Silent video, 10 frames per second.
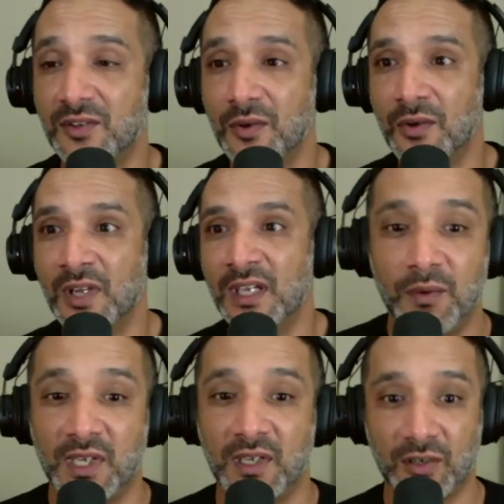So I
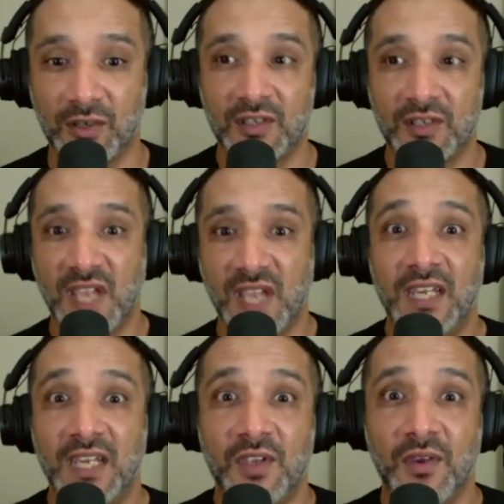would encourage
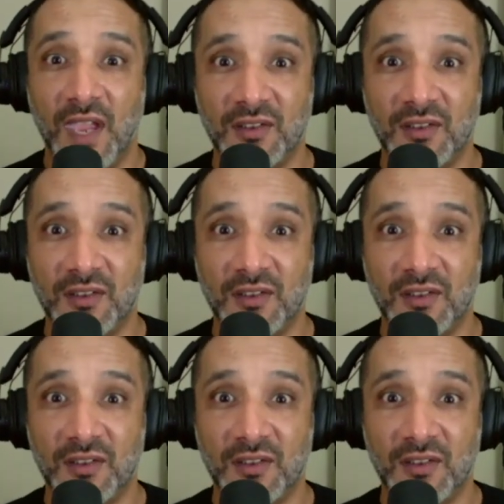any of you